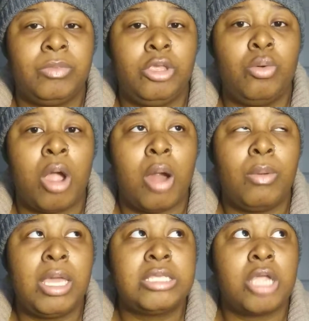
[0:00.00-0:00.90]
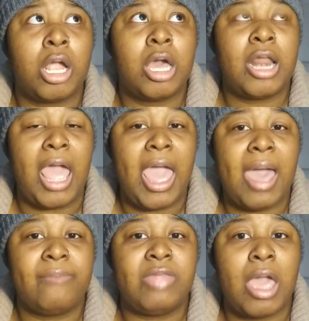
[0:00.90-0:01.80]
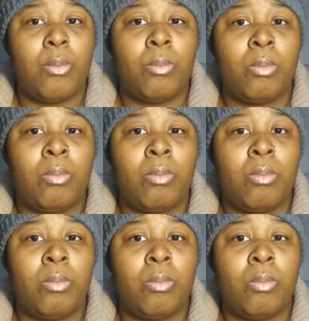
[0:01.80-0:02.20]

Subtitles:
You always are going to have that,